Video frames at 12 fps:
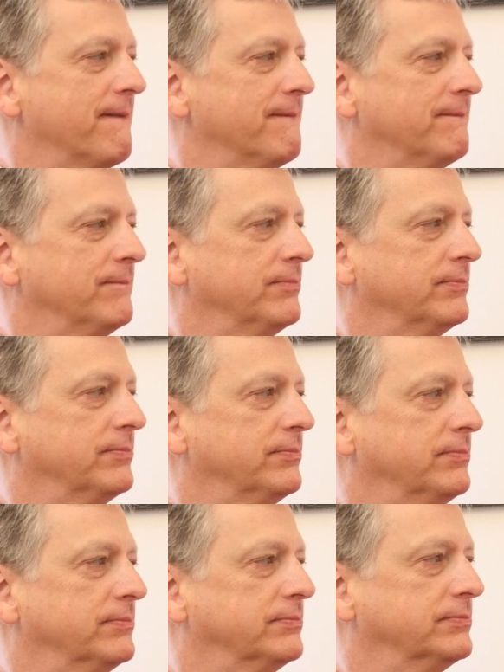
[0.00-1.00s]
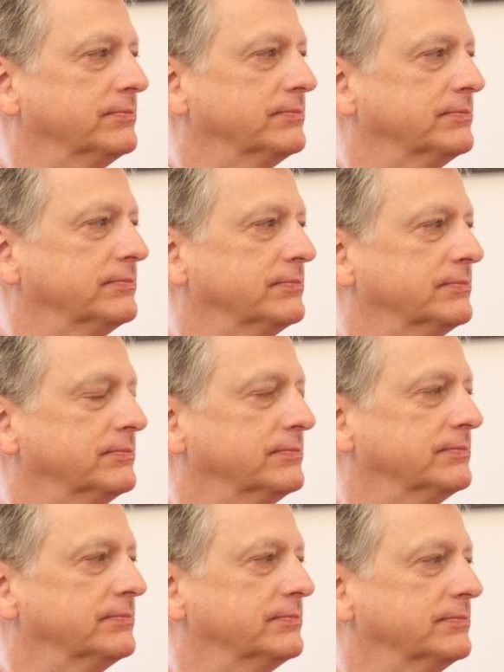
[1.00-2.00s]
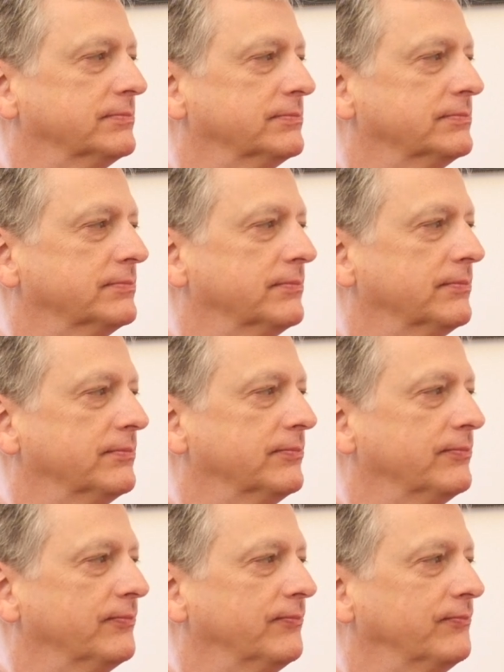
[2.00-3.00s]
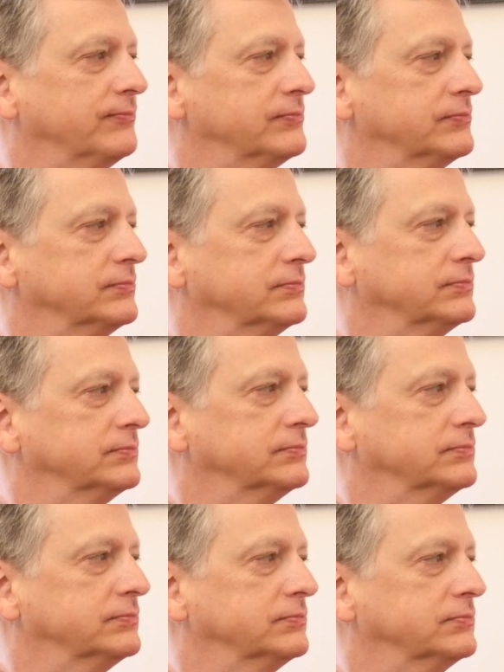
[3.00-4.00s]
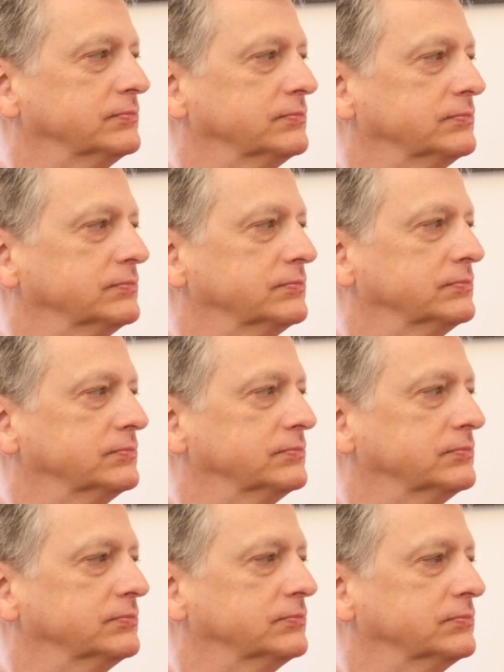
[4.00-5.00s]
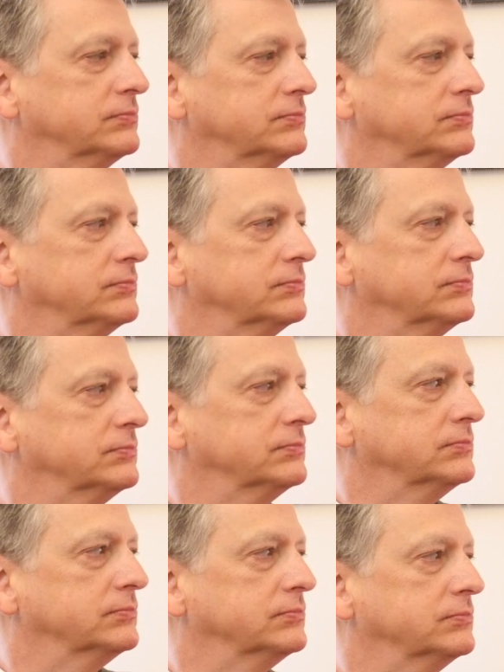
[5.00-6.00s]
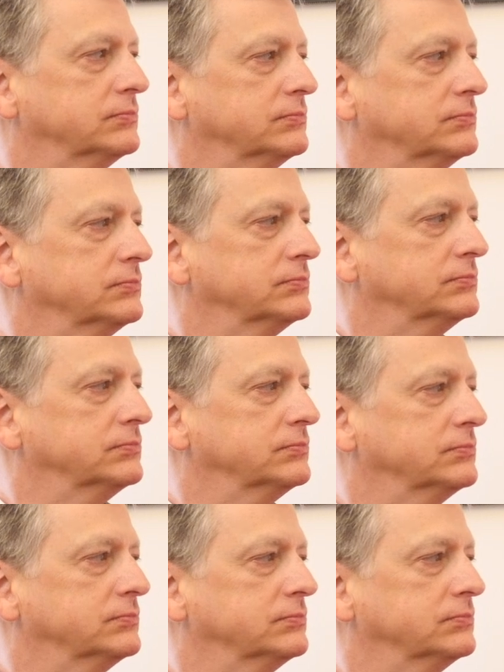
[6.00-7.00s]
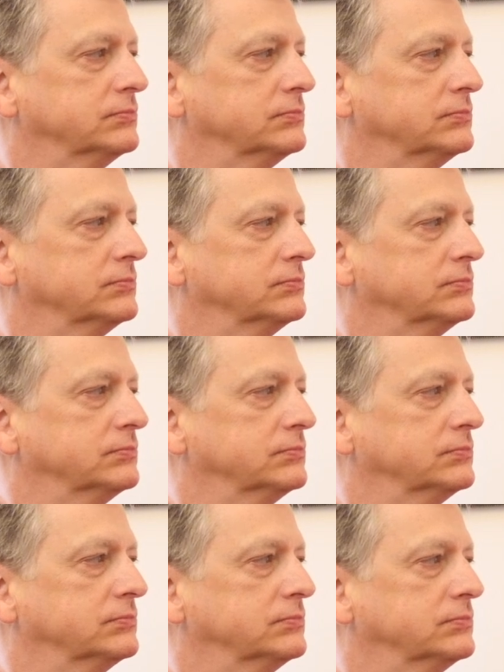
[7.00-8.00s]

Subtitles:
No words are spoken by the person on screen.